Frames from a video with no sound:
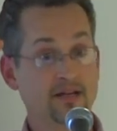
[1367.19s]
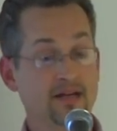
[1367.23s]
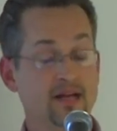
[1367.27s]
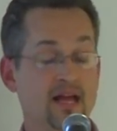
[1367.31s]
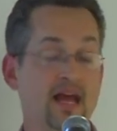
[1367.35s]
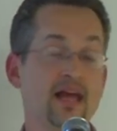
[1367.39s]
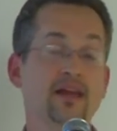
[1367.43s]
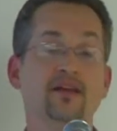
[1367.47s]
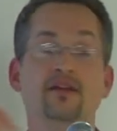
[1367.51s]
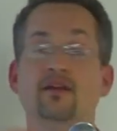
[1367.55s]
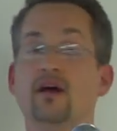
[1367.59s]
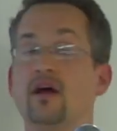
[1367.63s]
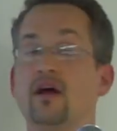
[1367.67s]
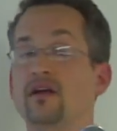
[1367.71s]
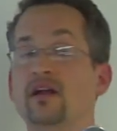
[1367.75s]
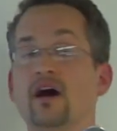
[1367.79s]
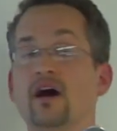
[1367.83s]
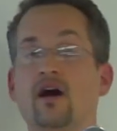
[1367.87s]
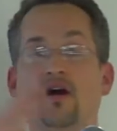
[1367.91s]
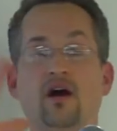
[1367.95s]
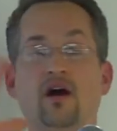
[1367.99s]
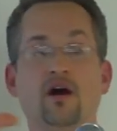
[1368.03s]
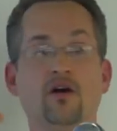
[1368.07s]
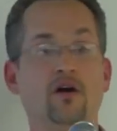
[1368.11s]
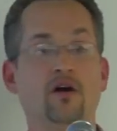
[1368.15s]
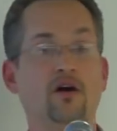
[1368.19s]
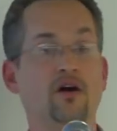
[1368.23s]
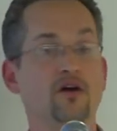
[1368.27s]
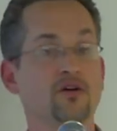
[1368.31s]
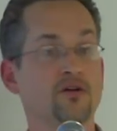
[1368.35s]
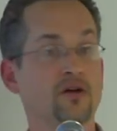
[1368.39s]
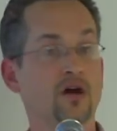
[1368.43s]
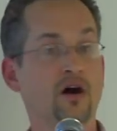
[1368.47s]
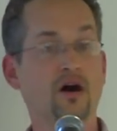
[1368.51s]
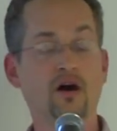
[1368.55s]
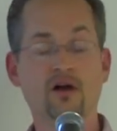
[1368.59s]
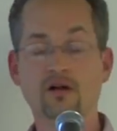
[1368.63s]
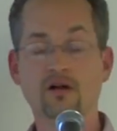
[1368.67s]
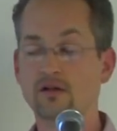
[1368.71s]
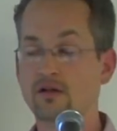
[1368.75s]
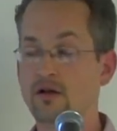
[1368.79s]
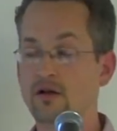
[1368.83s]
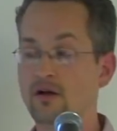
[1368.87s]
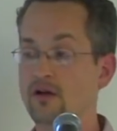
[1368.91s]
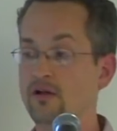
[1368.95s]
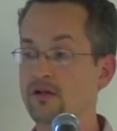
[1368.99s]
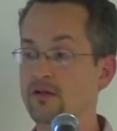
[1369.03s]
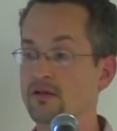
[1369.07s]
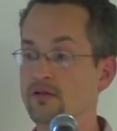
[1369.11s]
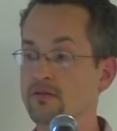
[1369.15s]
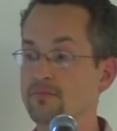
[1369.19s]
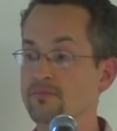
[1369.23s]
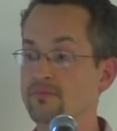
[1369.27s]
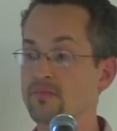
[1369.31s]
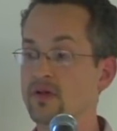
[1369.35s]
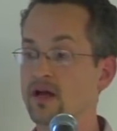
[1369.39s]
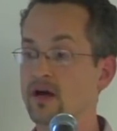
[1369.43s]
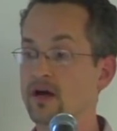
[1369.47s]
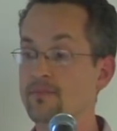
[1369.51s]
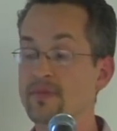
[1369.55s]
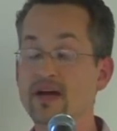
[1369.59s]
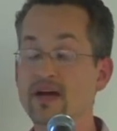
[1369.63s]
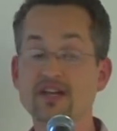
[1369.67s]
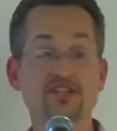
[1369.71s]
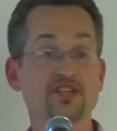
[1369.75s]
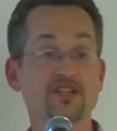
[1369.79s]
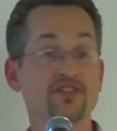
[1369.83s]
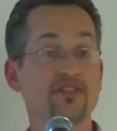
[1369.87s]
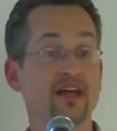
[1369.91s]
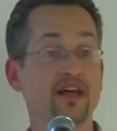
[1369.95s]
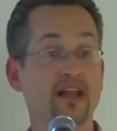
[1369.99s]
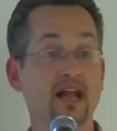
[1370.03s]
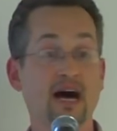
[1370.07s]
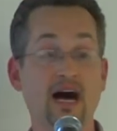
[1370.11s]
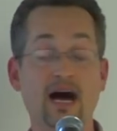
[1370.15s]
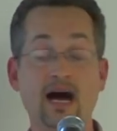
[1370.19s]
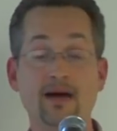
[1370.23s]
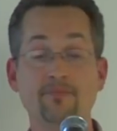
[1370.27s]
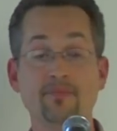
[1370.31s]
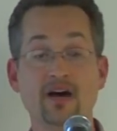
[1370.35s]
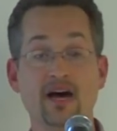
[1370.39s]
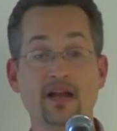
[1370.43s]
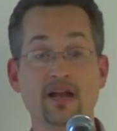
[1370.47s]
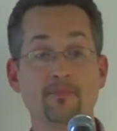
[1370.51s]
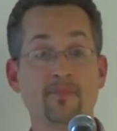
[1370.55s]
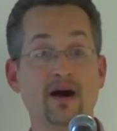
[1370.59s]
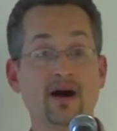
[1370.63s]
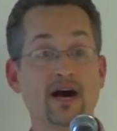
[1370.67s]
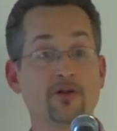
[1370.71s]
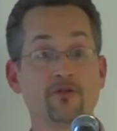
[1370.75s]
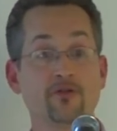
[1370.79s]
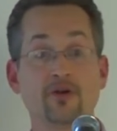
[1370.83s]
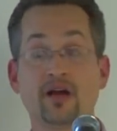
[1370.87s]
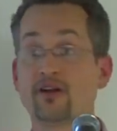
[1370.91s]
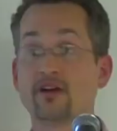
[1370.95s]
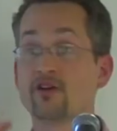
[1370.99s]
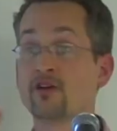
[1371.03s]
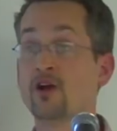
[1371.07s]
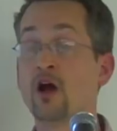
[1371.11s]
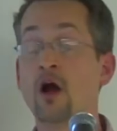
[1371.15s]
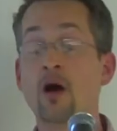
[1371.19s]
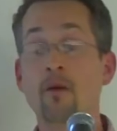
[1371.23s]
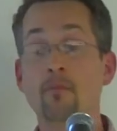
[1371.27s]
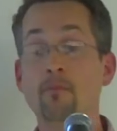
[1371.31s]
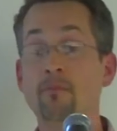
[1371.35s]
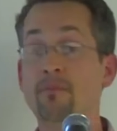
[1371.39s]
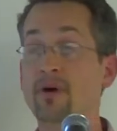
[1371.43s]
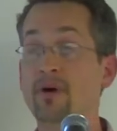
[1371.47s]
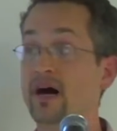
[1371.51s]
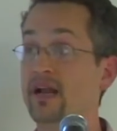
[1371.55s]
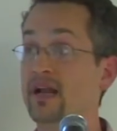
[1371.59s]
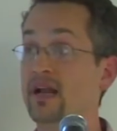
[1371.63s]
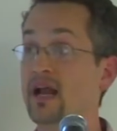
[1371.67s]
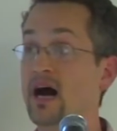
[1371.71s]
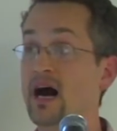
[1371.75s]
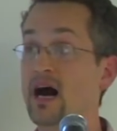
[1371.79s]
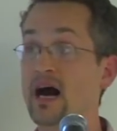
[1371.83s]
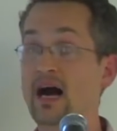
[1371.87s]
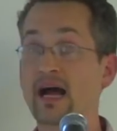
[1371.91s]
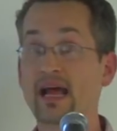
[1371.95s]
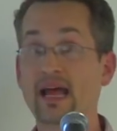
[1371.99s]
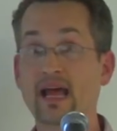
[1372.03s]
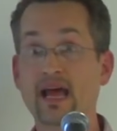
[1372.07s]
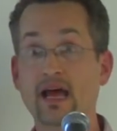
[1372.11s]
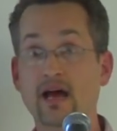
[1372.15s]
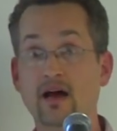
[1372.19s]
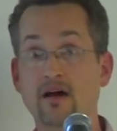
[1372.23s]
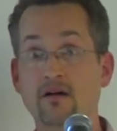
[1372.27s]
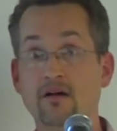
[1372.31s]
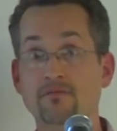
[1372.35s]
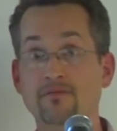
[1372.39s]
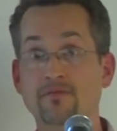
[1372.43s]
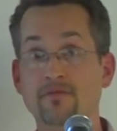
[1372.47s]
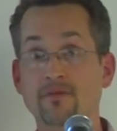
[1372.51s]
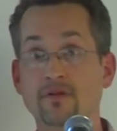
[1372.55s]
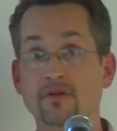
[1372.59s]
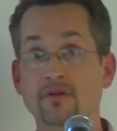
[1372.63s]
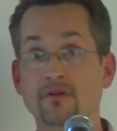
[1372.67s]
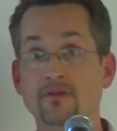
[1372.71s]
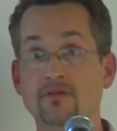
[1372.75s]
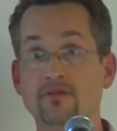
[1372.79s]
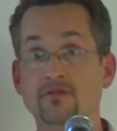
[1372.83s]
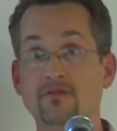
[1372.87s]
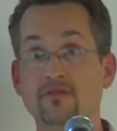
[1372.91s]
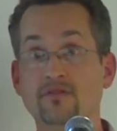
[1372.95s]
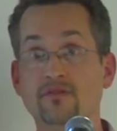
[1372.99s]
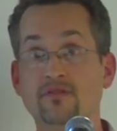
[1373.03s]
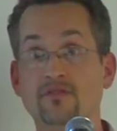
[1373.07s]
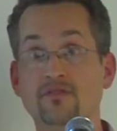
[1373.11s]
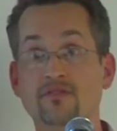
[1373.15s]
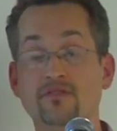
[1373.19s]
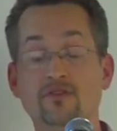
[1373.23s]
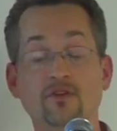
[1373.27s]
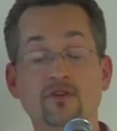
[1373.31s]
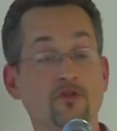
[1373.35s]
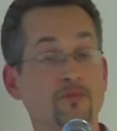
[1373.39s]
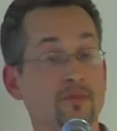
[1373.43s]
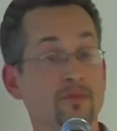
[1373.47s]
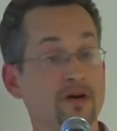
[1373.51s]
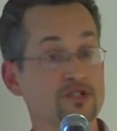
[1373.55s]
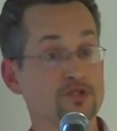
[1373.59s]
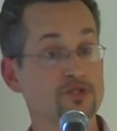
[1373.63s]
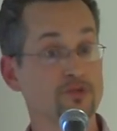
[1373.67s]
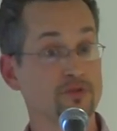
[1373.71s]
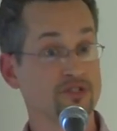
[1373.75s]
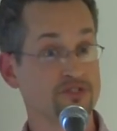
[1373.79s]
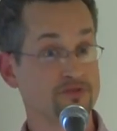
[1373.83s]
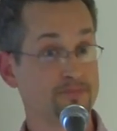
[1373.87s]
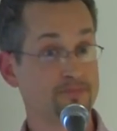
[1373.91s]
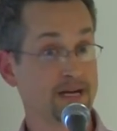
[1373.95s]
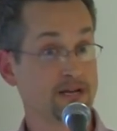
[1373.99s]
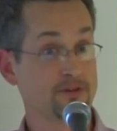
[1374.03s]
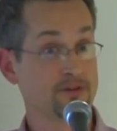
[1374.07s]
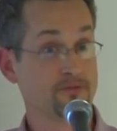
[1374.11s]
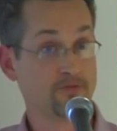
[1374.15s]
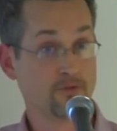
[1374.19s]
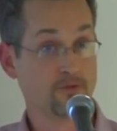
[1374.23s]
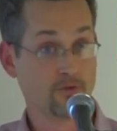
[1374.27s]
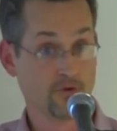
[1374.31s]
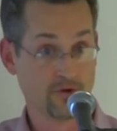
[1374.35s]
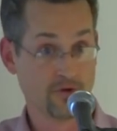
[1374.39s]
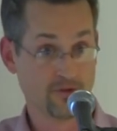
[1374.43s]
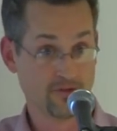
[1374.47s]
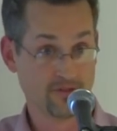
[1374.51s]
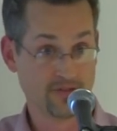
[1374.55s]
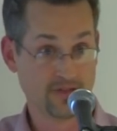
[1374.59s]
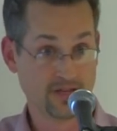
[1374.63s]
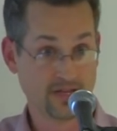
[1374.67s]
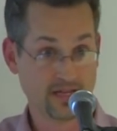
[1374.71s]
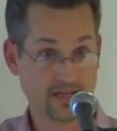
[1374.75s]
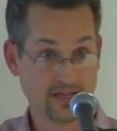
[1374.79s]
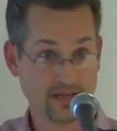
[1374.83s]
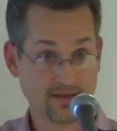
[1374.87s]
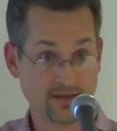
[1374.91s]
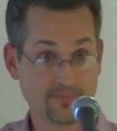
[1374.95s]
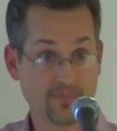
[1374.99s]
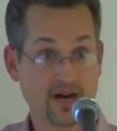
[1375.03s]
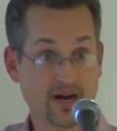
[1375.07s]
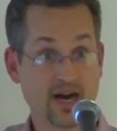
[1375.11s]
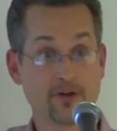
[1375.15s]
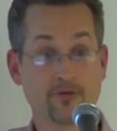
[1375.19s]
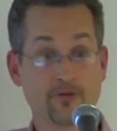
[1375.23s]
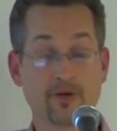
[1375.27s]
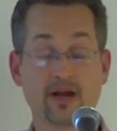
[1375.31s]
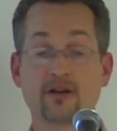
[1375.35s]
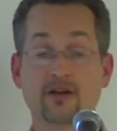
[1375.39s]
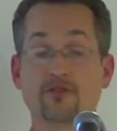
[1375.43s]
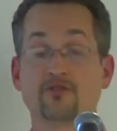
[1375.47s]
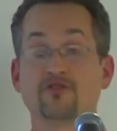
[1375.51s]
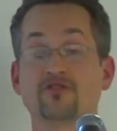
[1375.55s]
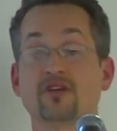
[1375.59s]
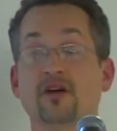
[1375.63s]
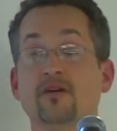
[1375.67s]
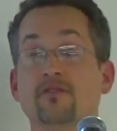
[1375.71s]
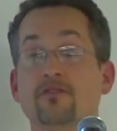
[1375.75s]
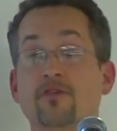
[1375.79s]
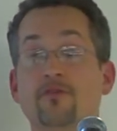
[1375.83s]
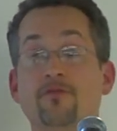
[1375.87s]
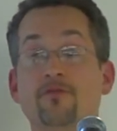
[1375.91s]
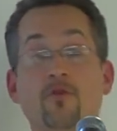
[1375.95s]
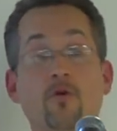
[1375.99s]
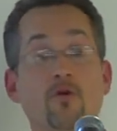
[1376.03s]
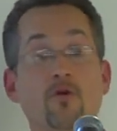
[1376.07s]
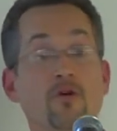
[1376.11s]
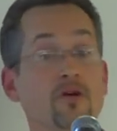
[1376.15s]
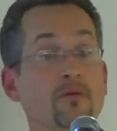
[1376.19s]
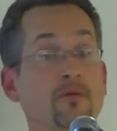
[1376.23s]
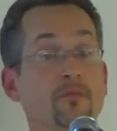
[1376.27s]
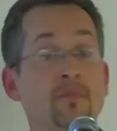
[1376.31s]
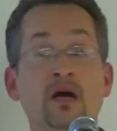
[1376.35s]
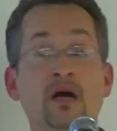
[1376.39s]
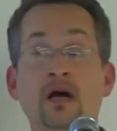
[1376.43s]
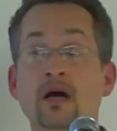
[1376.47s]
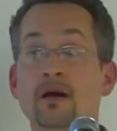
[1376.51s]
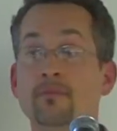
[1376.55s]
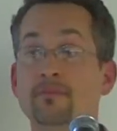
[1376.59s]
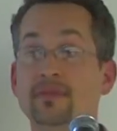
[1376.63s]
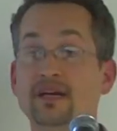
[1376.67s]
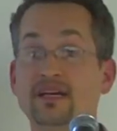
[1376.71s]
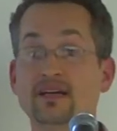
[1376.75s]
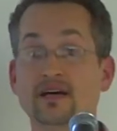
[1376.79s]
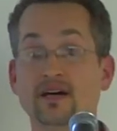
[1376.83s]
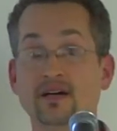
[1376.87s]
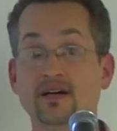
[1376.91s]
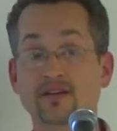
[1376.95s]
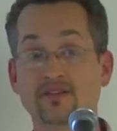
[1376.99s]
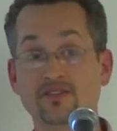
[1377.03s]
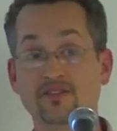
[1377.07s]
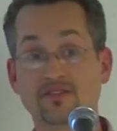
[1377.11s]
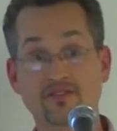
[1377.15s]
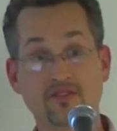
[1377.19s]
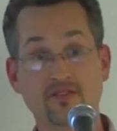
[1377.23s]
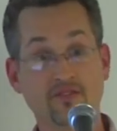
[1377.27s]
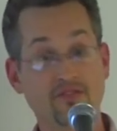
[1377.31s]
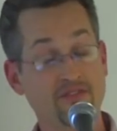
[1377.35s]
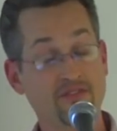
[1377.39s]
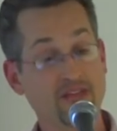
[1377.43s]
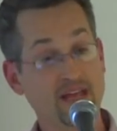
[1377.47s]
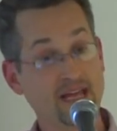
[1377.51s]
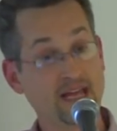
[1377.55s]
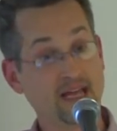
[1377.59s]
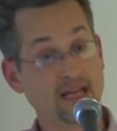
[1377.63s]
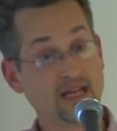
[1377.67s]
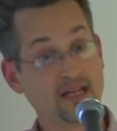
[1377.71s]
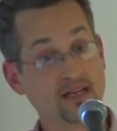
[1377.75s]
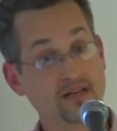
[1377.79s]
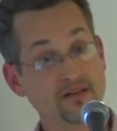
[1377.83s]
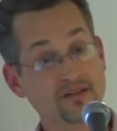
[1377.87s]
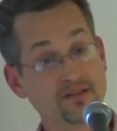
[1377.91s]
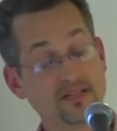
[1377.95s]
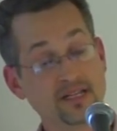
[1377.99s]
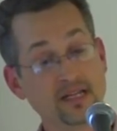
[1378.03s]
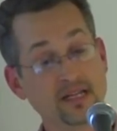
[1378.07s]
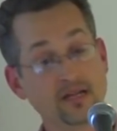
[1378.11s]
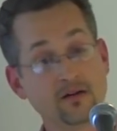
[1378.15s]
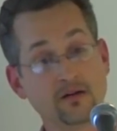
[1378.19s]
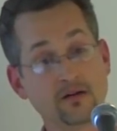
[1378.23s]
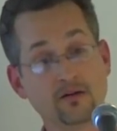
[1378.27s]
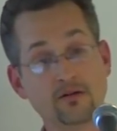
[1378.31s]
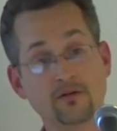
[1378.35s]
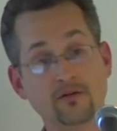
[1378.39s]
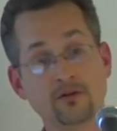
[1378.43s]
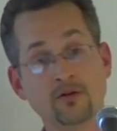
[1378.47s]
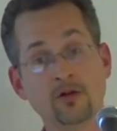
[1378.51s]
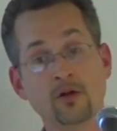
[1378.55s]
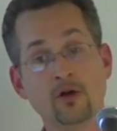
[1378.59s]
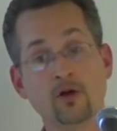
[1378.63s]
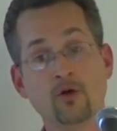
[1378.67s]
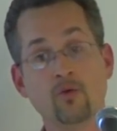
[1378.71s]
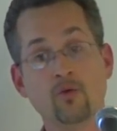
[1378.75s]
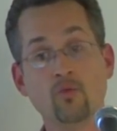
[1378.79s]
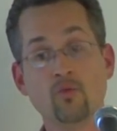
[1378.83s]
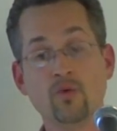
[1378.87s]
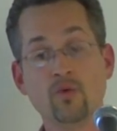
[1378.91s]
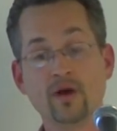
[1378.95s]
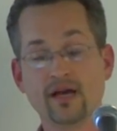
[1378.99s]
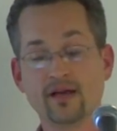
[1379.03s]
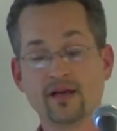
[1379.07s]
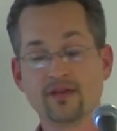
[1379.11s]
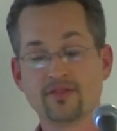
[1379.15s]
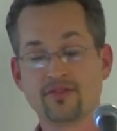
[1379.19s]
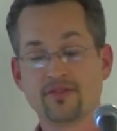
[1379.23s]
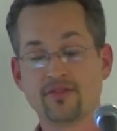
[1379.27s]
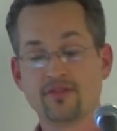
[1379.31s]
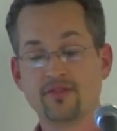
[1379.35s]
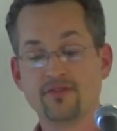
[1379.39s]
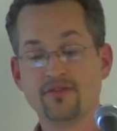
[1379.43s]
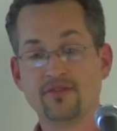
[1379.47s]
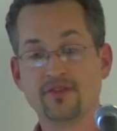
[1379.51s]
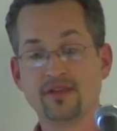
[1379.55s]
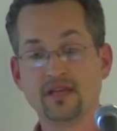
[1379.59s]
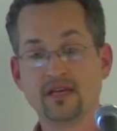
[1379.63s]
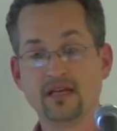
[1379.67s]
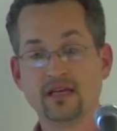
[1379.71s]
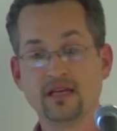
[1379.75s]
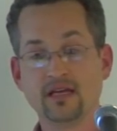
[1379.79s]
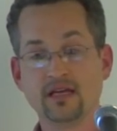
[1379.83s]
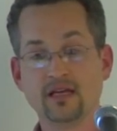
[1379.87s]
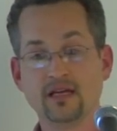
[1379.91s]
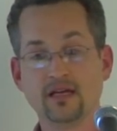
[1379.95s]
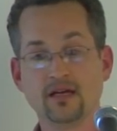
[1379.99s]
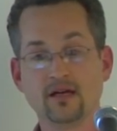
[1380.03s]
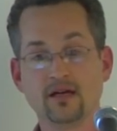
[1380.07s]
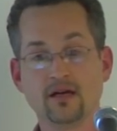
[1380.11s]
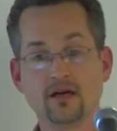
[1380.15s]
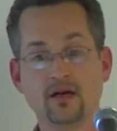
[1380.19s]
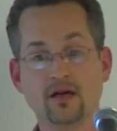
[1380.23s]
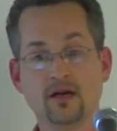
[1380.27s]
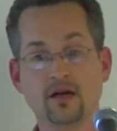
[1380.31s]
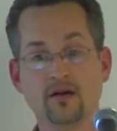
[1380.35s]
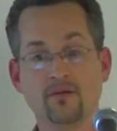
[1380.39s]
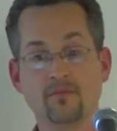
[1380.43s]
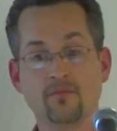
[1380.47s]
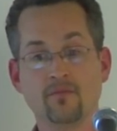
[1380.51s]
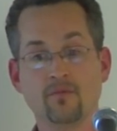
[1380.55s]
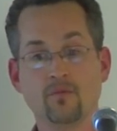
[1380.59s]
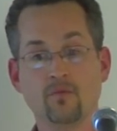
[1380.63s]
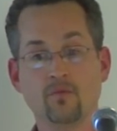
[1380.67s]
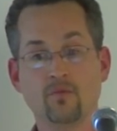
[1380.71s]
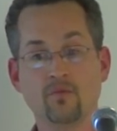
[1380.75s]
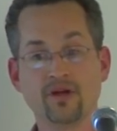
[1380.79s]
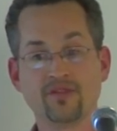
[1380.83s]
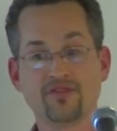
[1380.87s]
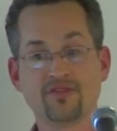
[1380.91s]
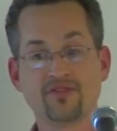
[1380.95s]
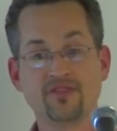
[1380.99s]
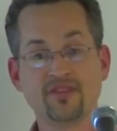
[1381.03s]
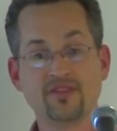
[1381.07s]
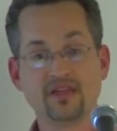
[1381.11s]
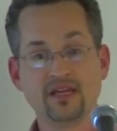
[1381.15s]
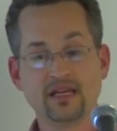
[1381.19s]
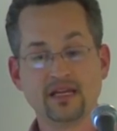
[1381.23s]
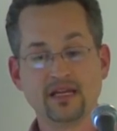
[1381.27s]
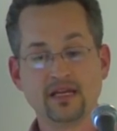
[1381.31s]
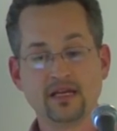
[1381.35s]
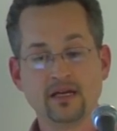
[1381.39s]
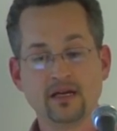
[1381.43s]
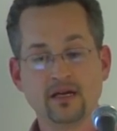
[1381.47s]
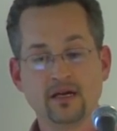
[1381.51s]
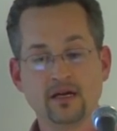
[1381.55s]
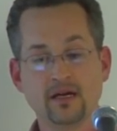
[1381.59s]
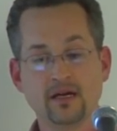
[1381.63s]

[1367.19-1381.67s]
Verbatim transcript: And no, I'll, I'll, I'll uh, mention that I'm not a moderator, but I have so much respect for the moderators of the forum because they deal with the uh, with the